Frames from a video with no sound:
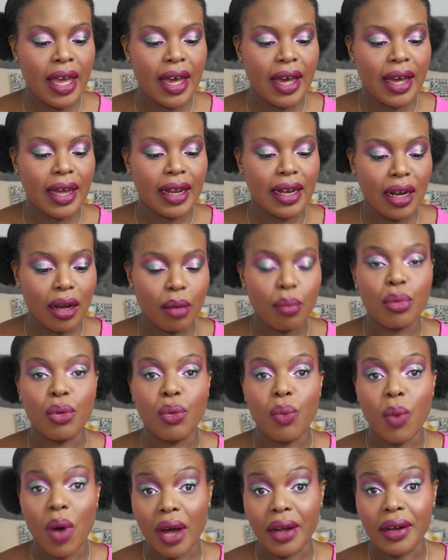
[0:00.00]
And number
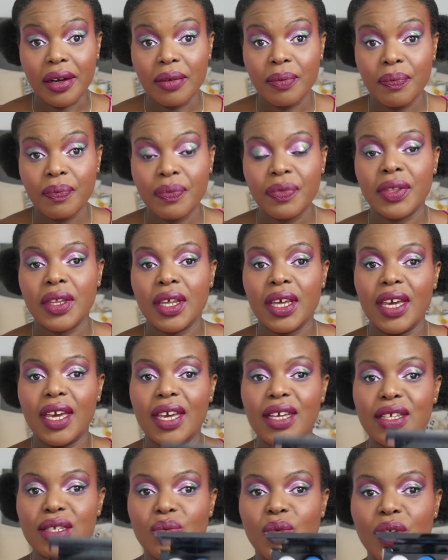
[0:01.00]
1
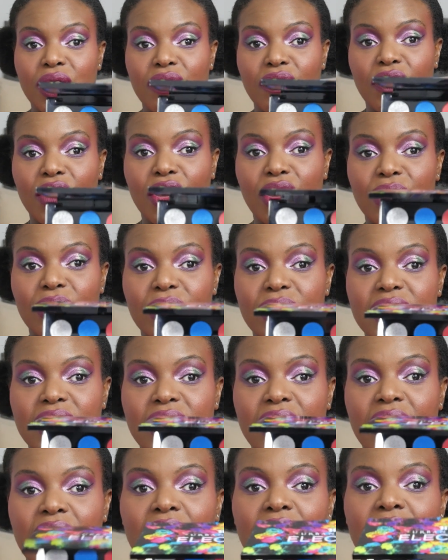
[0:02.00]
is one of those,
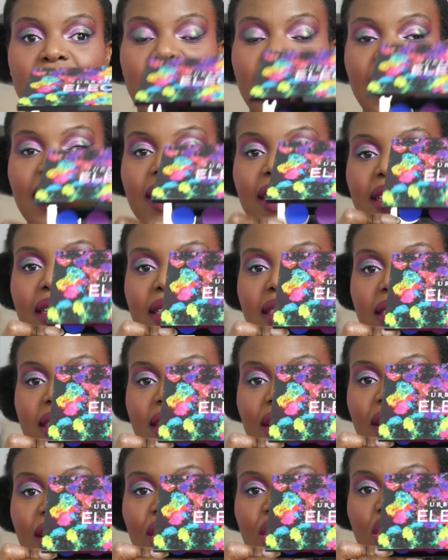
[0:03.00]
and it's
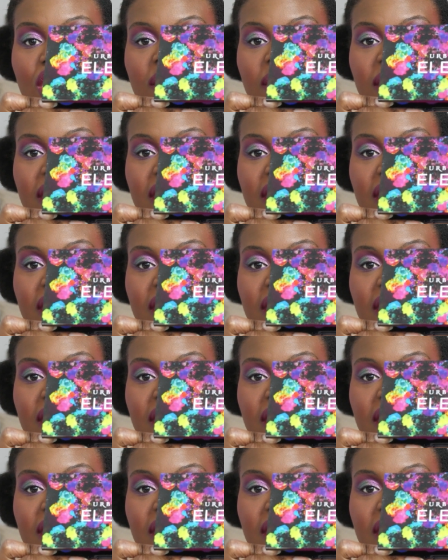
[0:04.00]
Urban